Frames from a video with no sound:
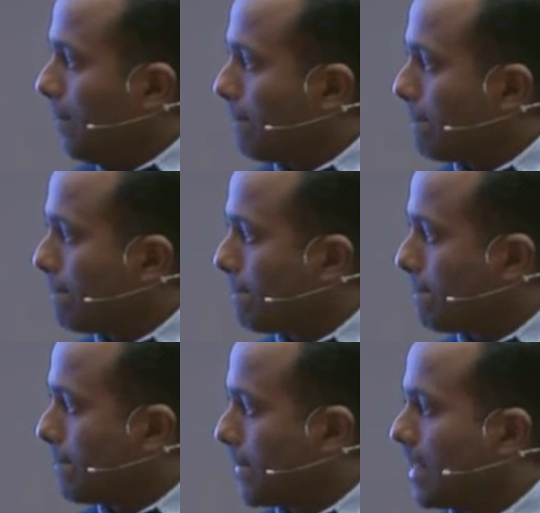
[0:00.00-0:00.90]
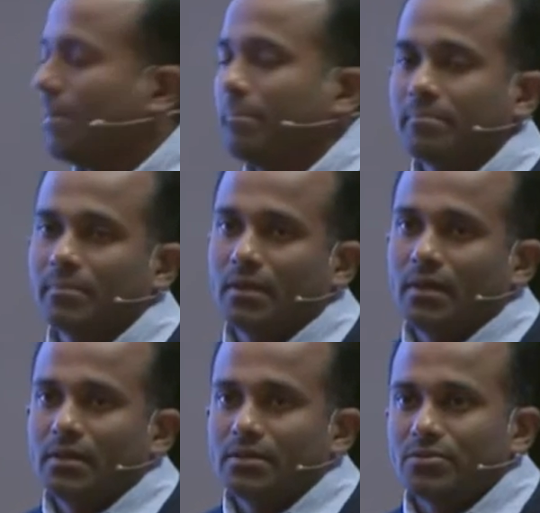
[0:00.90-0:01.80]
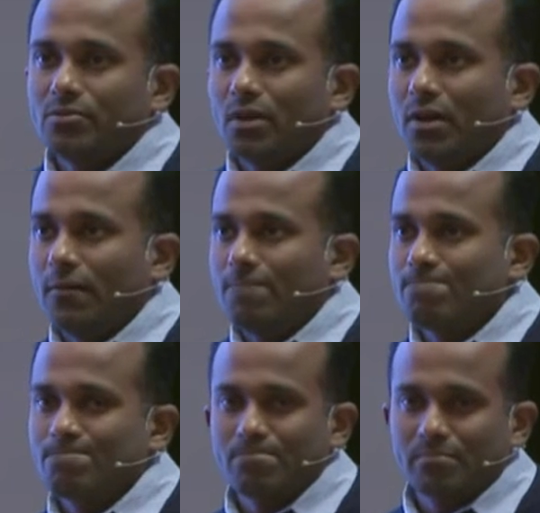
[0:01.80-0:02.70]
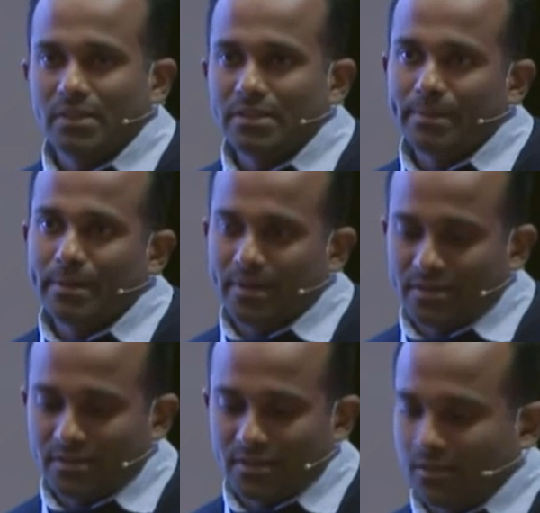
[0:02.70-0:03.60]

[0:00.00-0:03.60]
Mm, yeah. So uh, this pretty much